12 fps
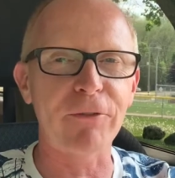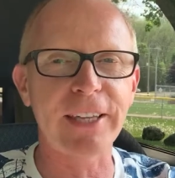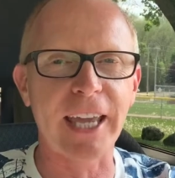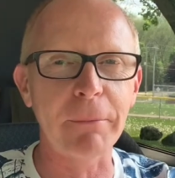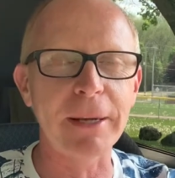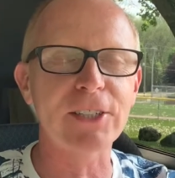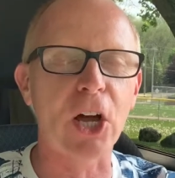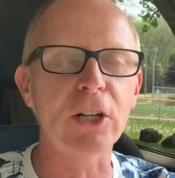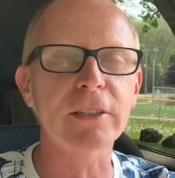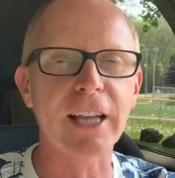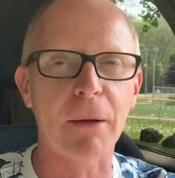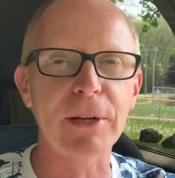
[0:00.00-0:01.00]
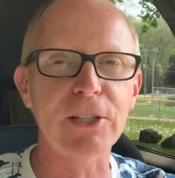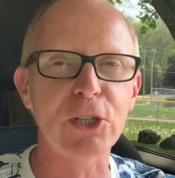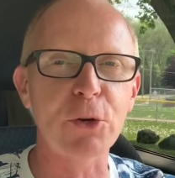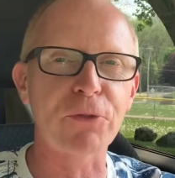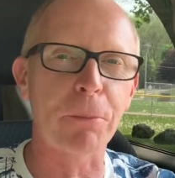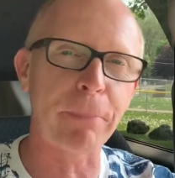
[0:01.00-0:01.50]
Ken McDonald coming to
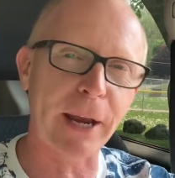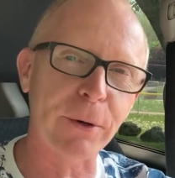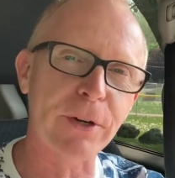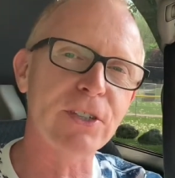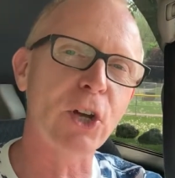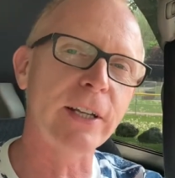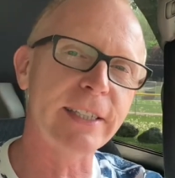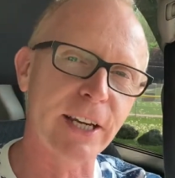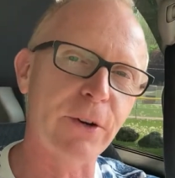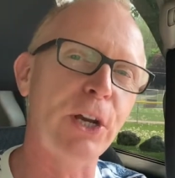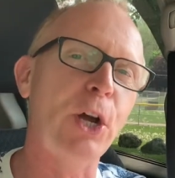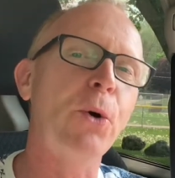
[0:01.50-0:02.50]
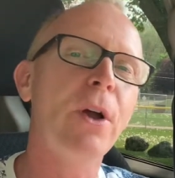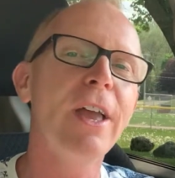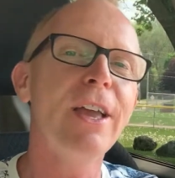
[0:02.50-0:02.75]
you from Paris, Ontario.